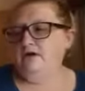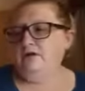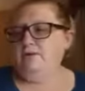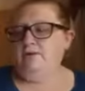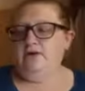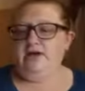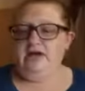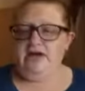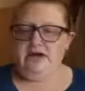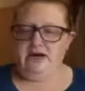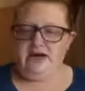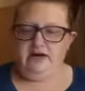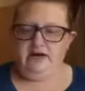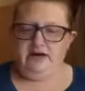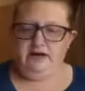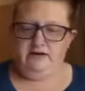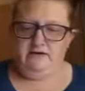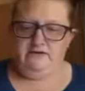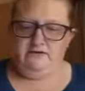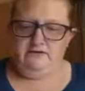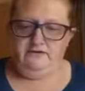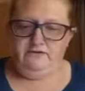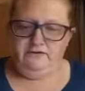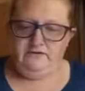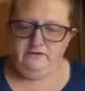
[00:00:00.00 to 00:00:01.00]
We
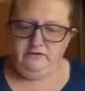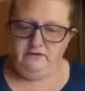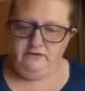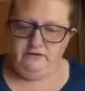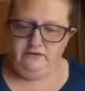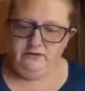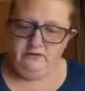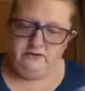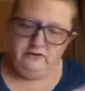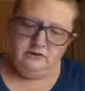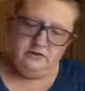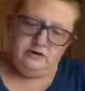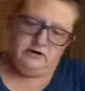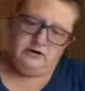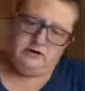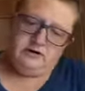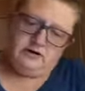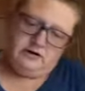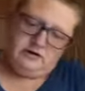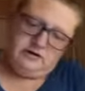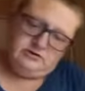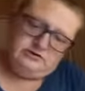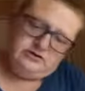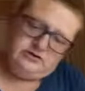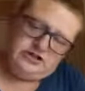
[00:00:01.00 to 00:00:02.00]
have
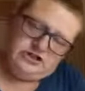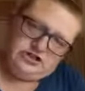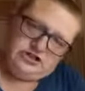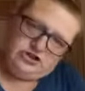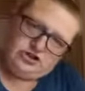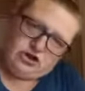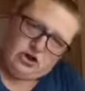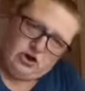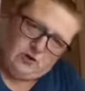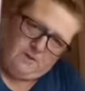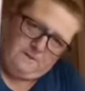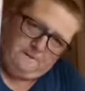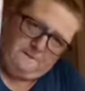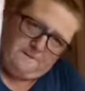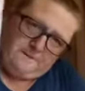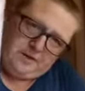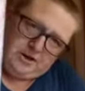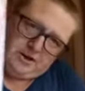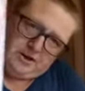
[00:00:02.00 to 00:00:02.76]
our dish soap,